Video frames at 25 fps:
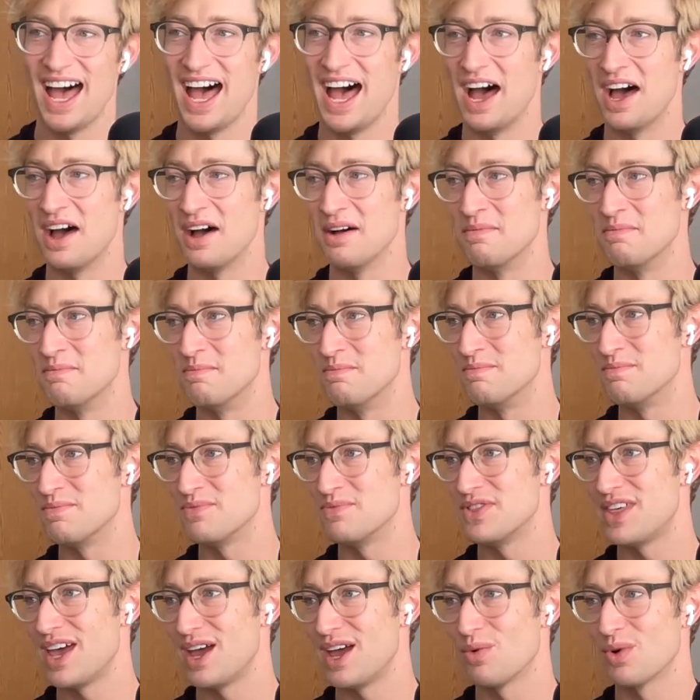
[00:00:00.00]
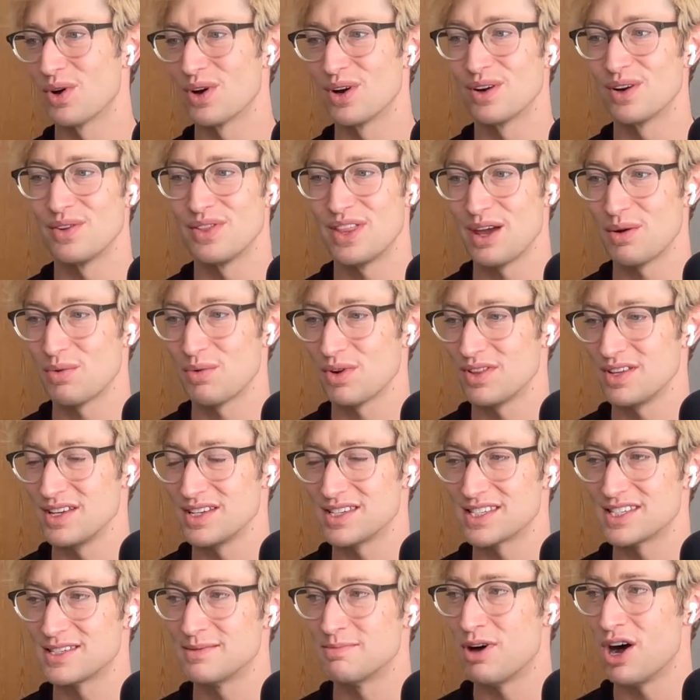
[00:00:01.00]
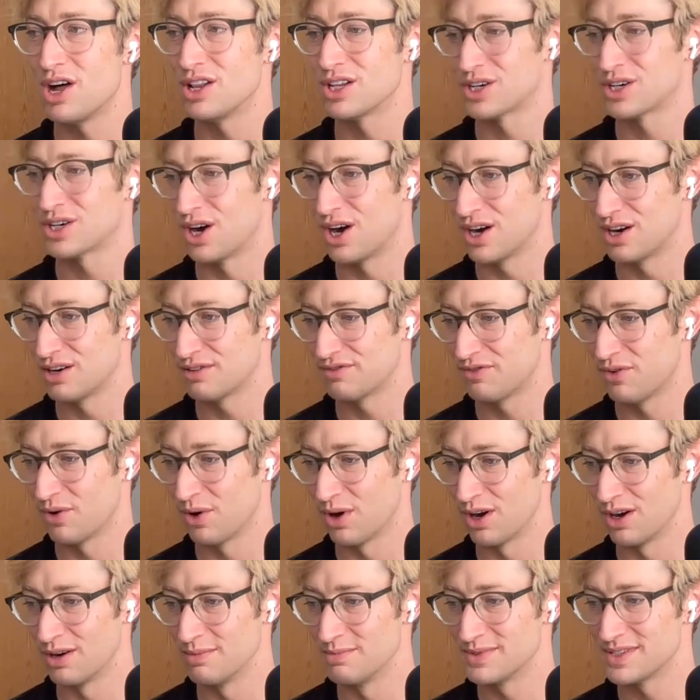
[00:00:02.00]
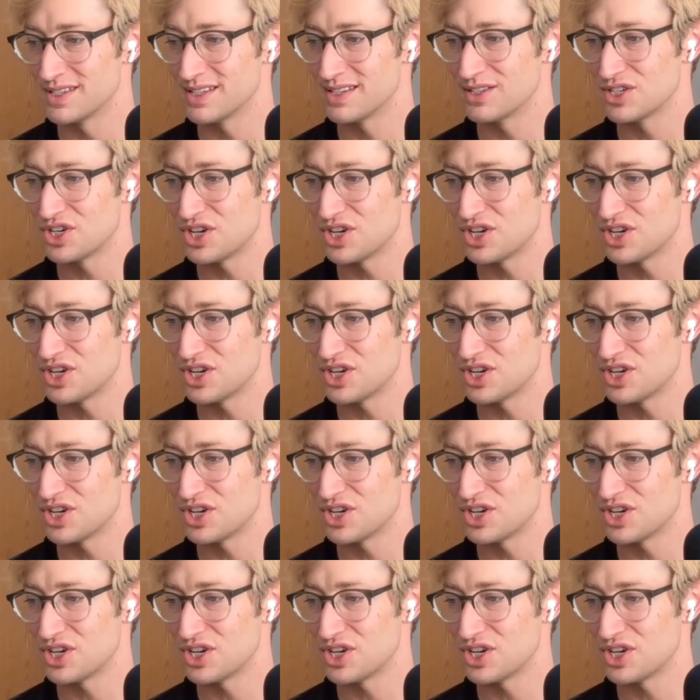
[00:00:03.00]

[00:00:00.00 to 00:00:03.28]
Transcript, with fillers: um, they were they were these smaller art forms.